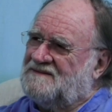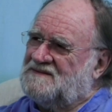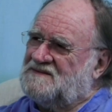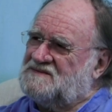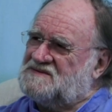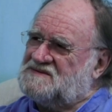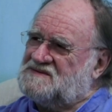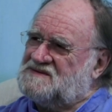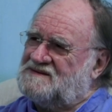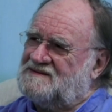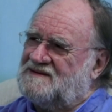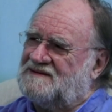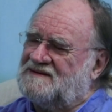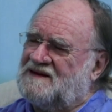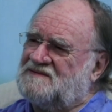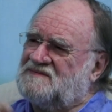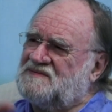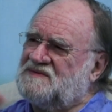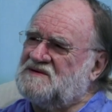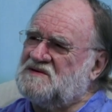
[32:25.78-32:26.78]
You see, and
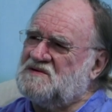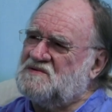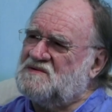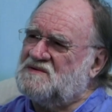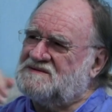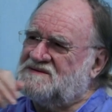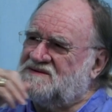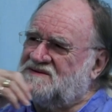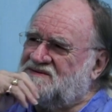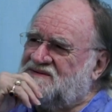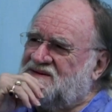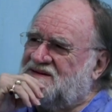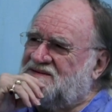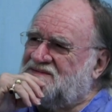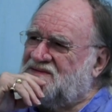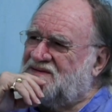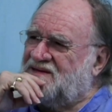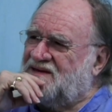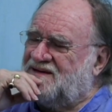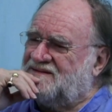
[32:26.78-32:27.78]
I think you
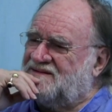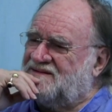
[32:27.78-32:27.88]
understand that.